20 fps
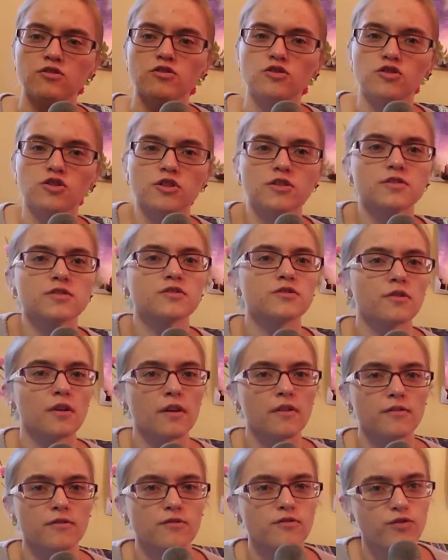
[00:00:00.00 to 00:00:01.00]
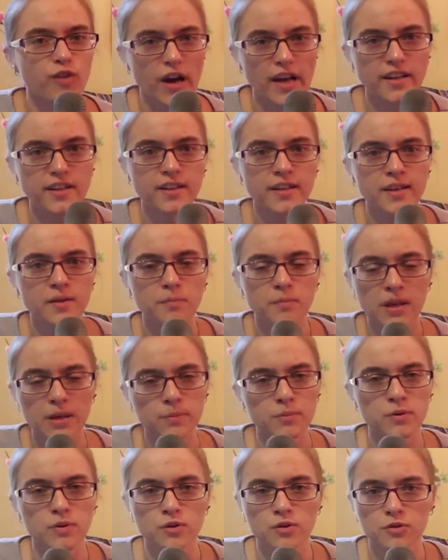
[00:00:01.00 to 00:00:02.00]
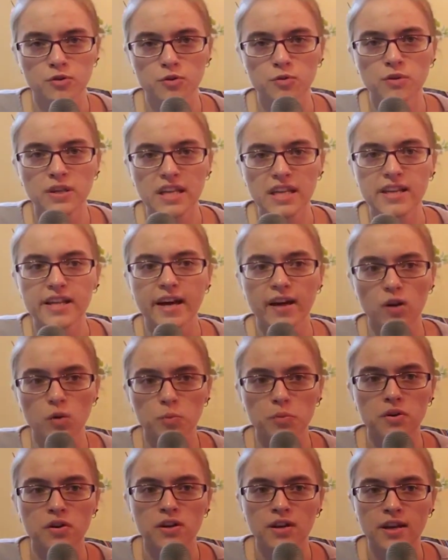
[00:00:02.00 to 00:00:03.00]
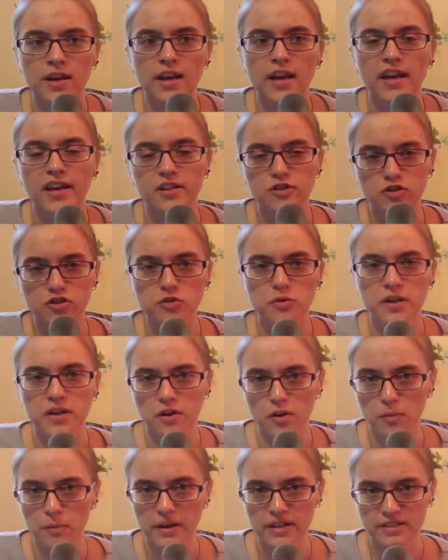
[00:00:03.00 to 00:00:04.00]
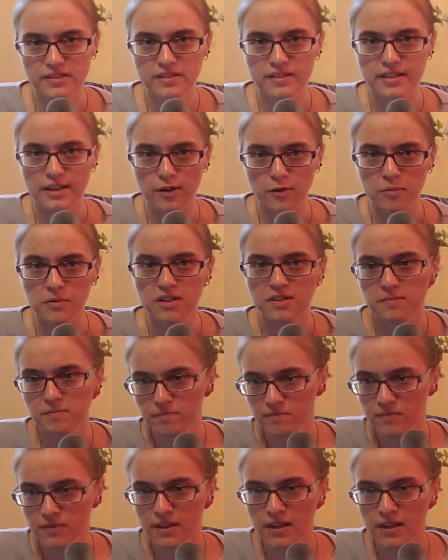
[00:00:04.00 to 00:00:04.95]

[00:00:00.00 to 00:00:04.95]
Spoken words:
just finding people who need help and doing her best to help them.